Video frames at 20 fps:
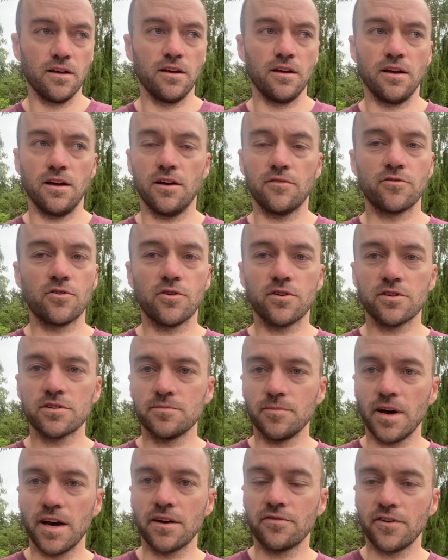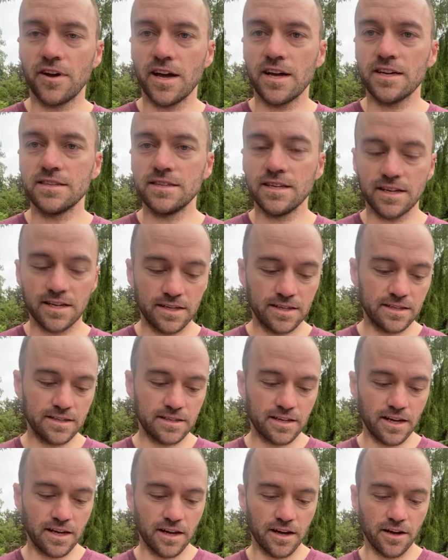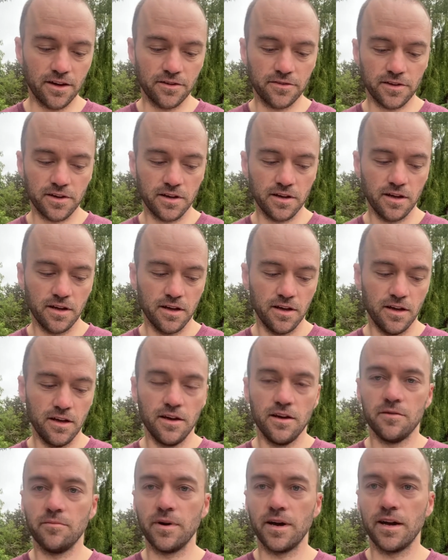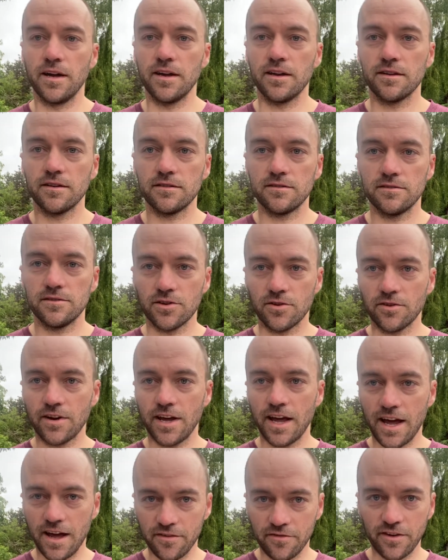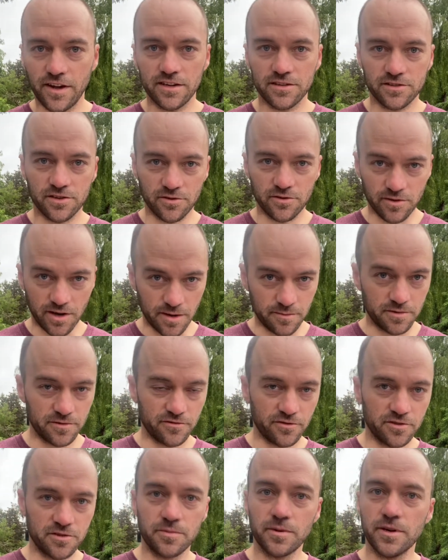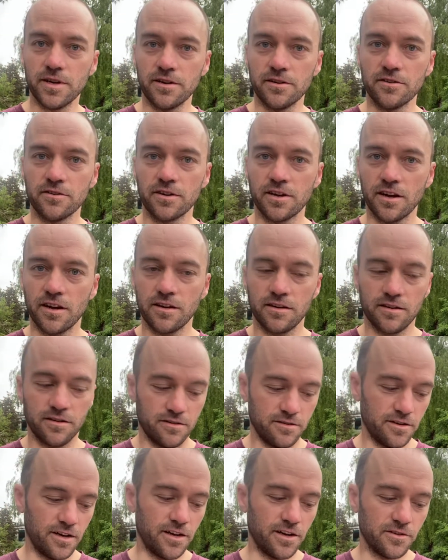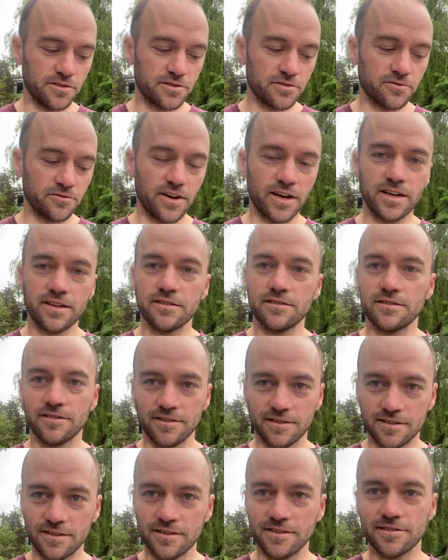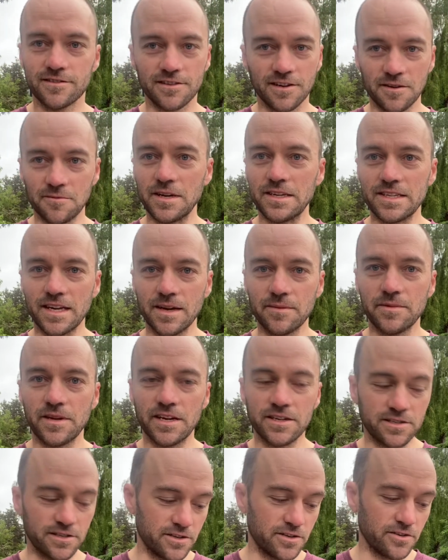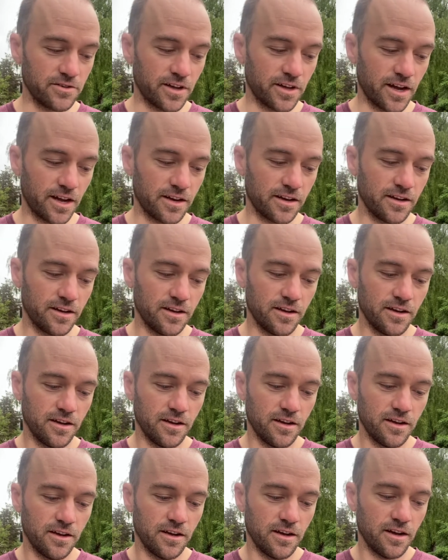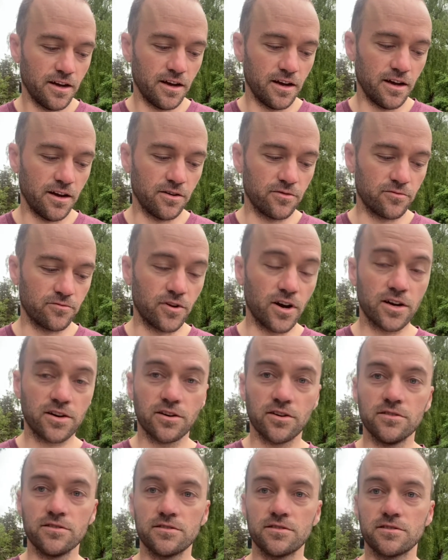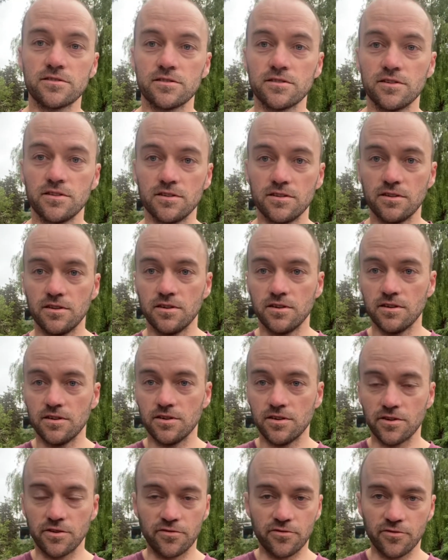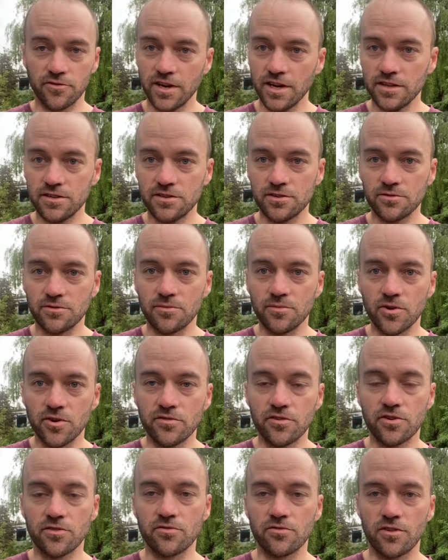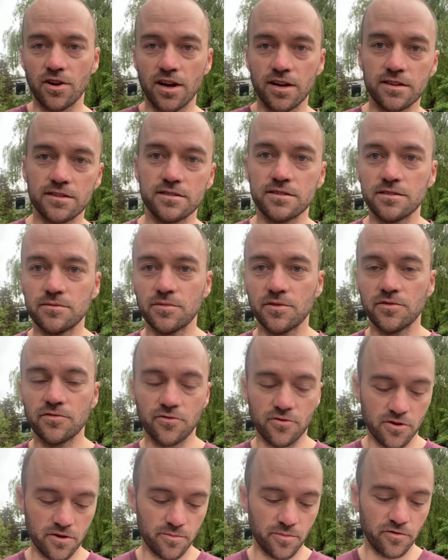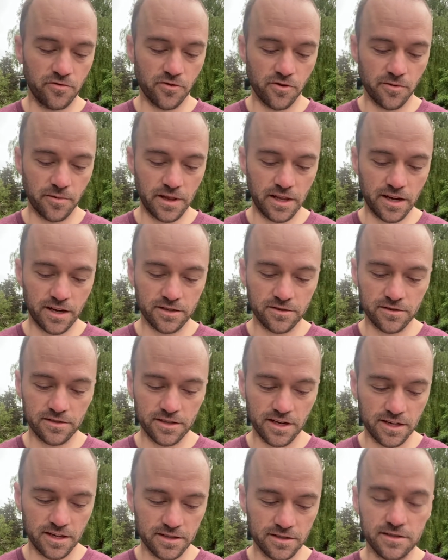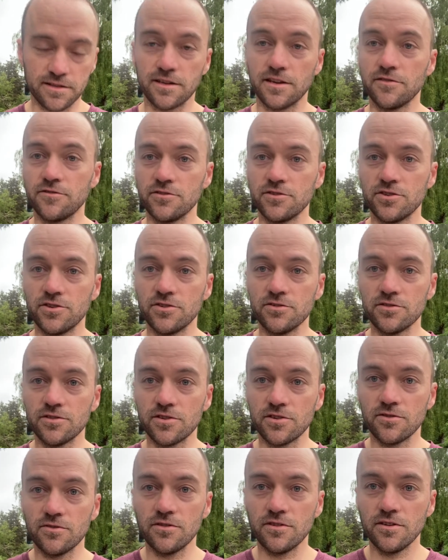Of course, modify as needed to stay healthy, but don't half-ass your reps for speed, okay? I know it's a race, it's gonna be a temptation to do that. Ruckers, you're free to remove your rucks before performing the exercise if you choose to.